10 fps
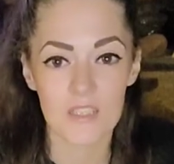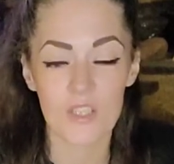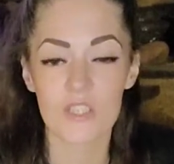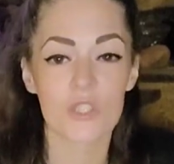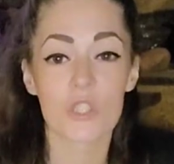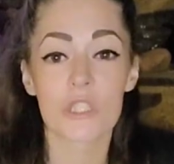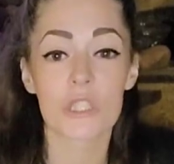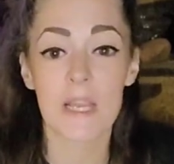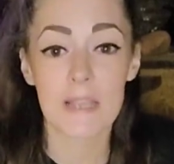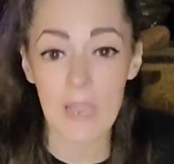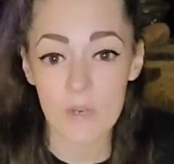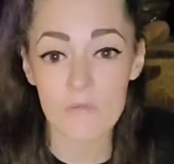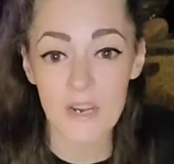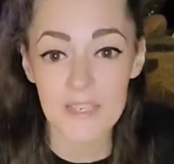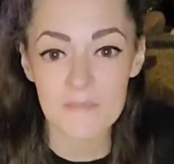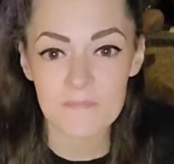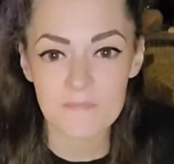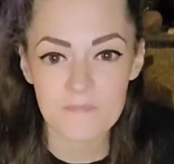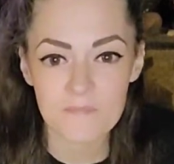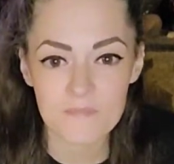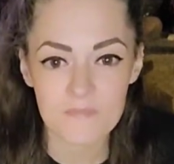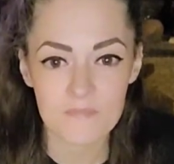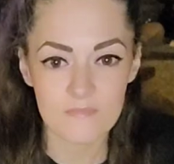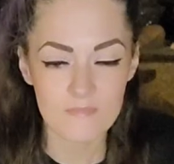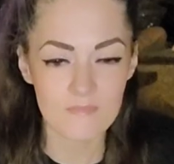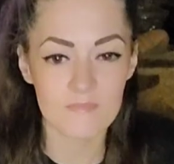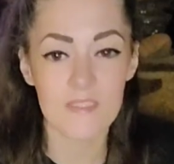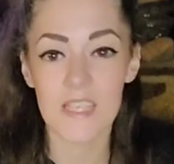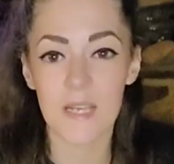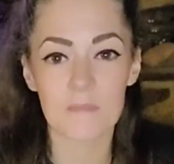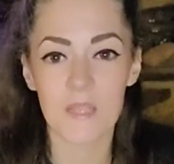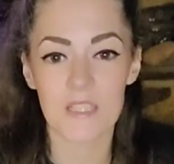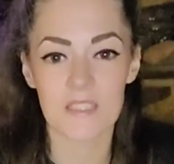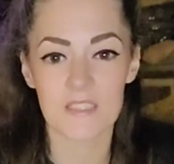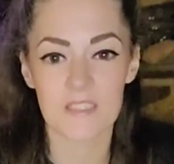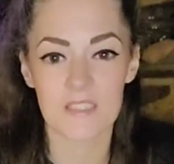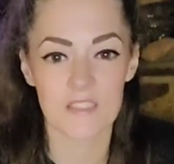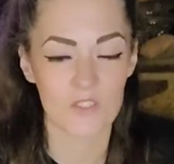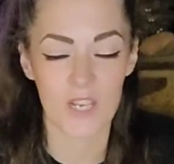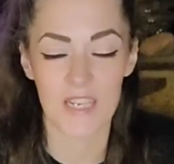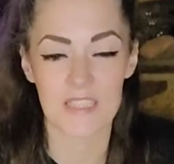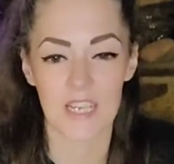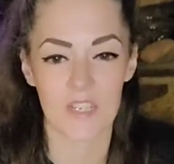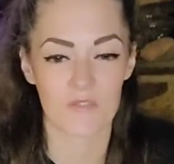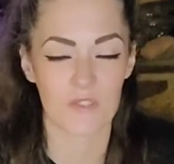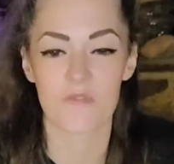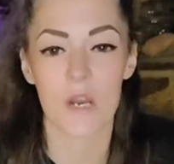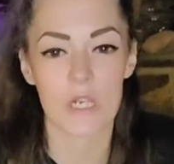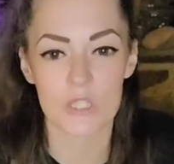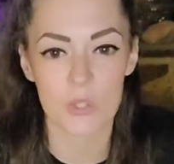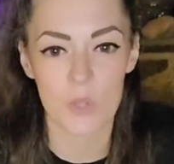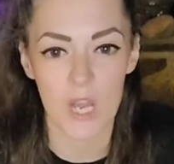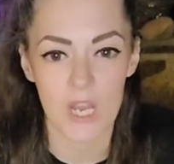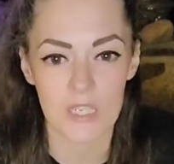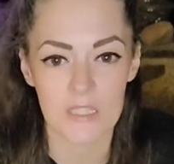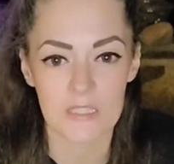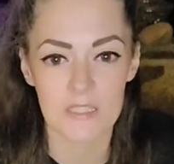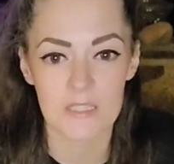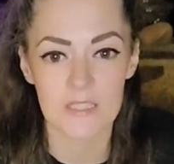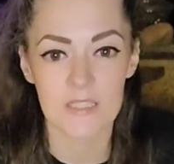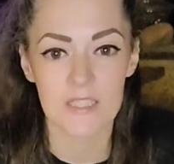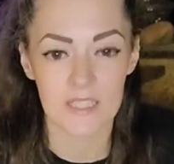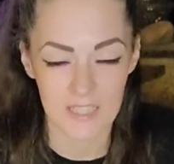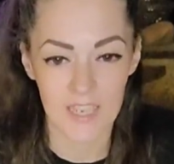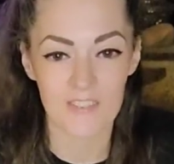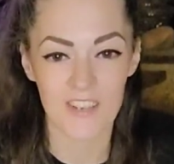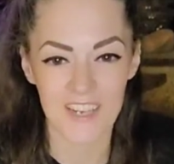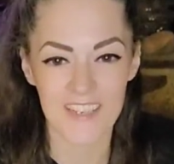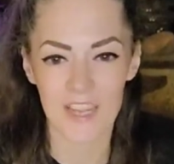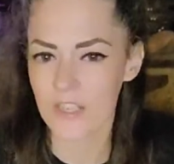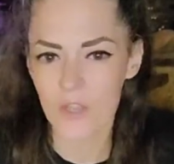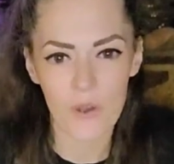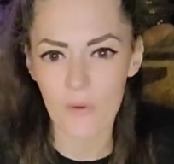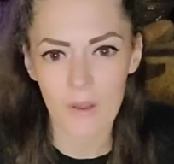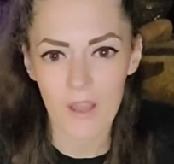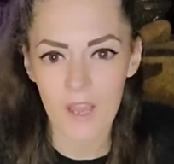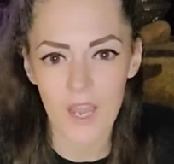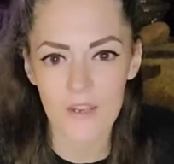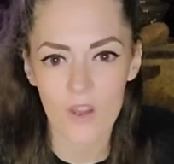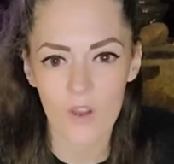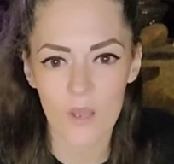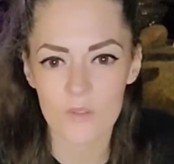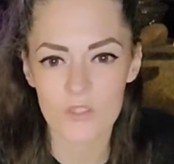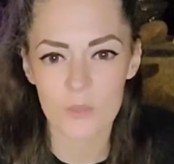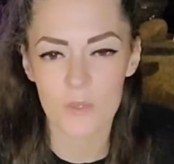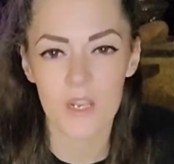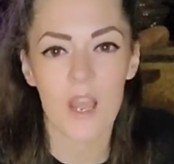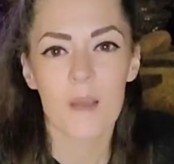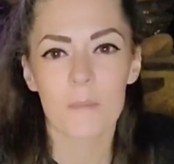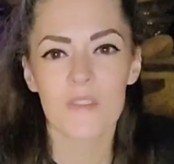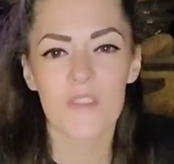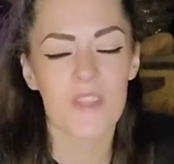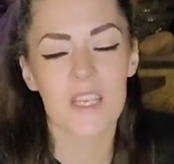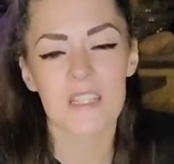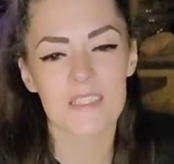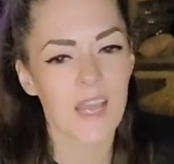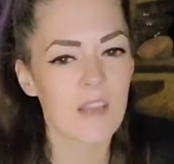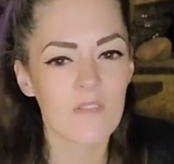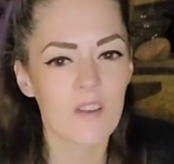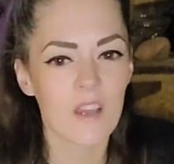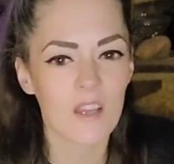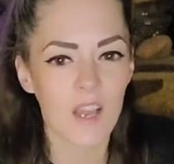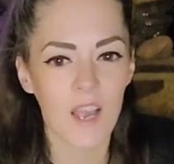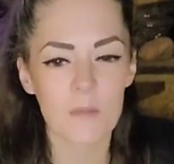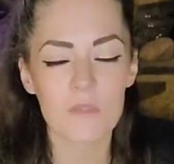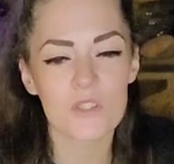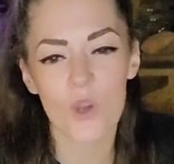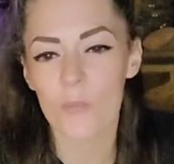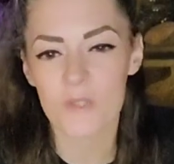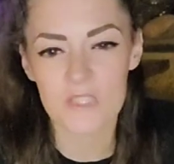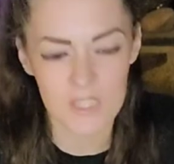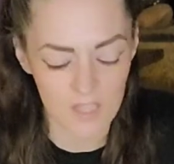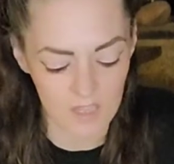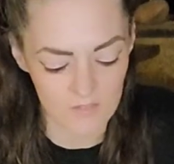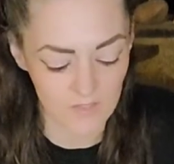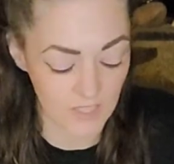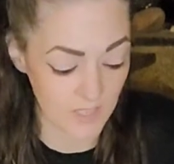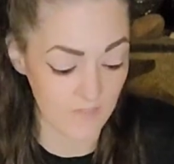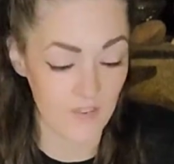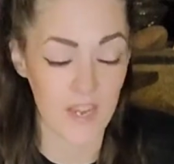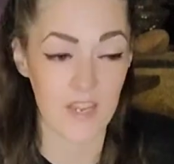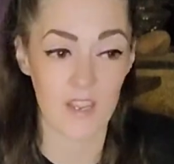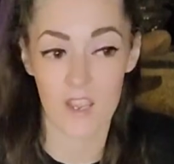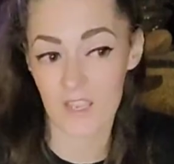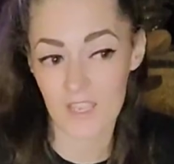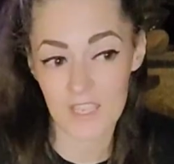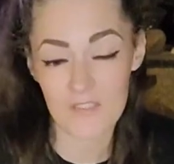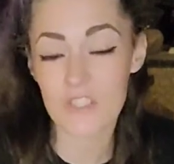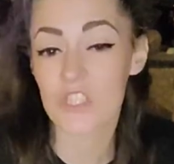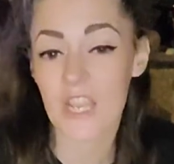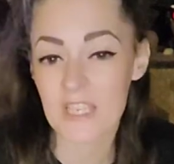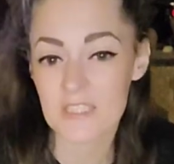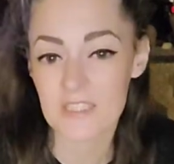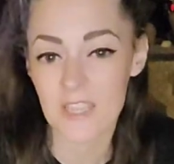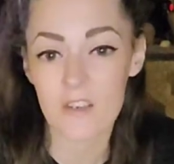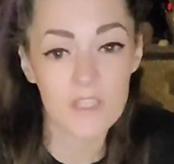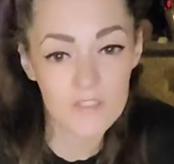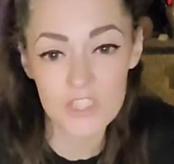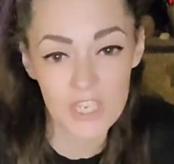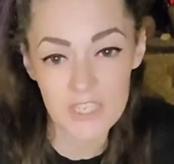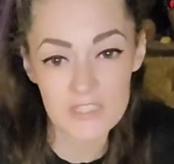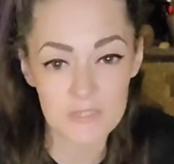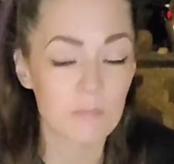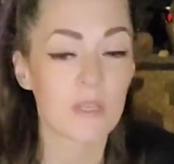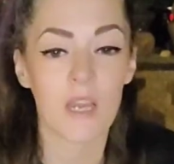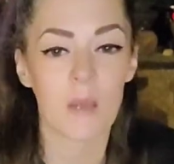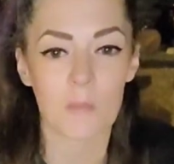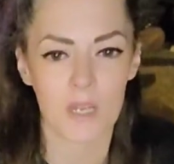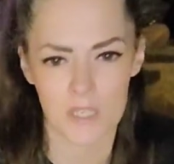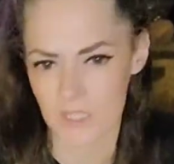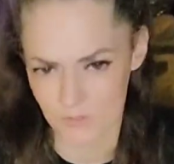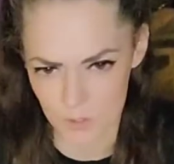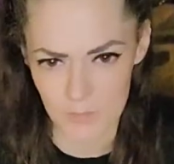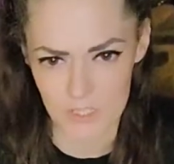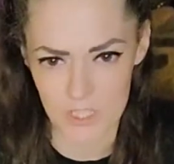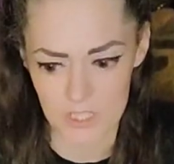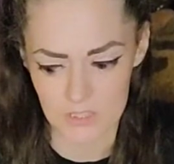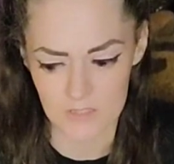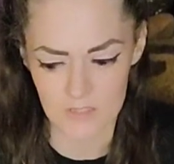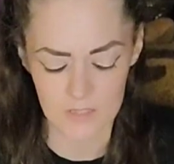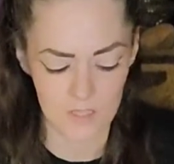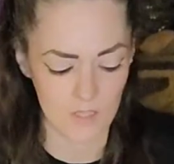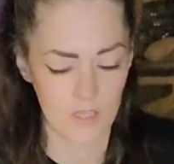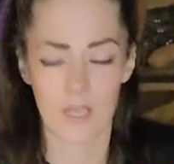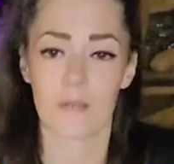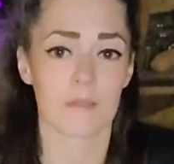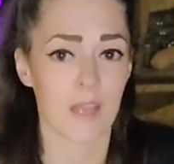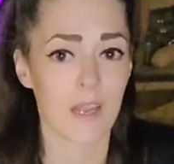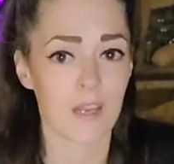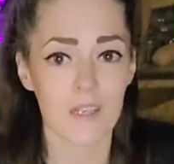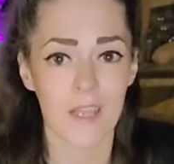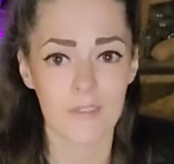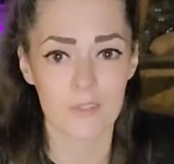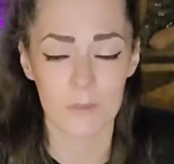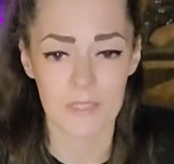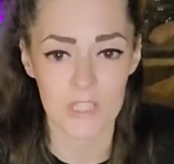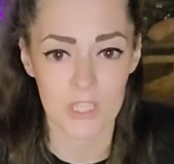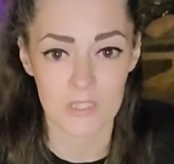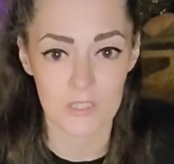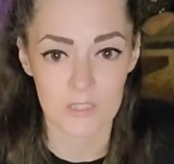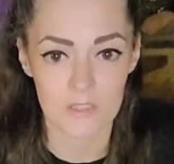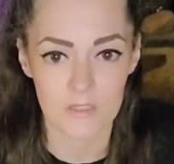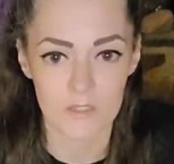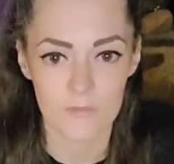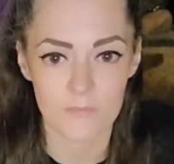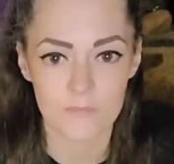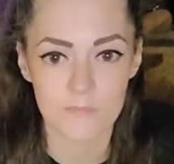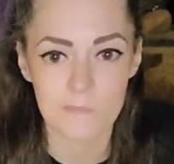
you, you just check out right yep yeah, it's dragged on for far too long yeah right i know i know i was stupid but the thing is i've I'm just open to love, and if I can give a chance, I'll give a chance, but I'm not going to give too many chances. I already gave too many chances, so